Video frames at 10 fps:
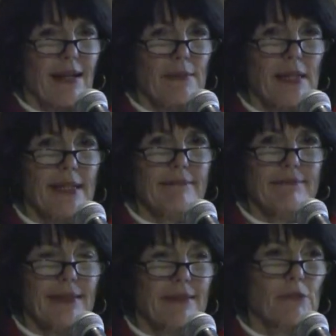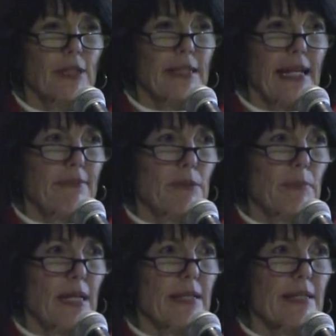I mean, we're going to have to
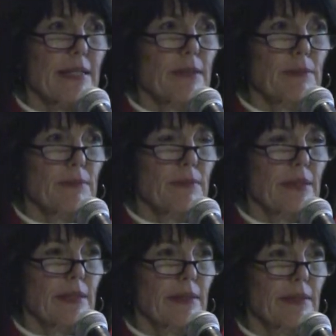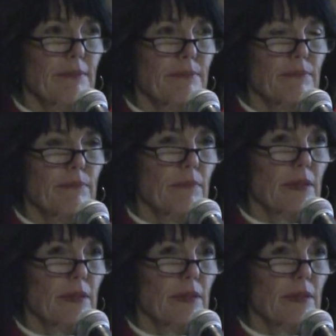pay some, um,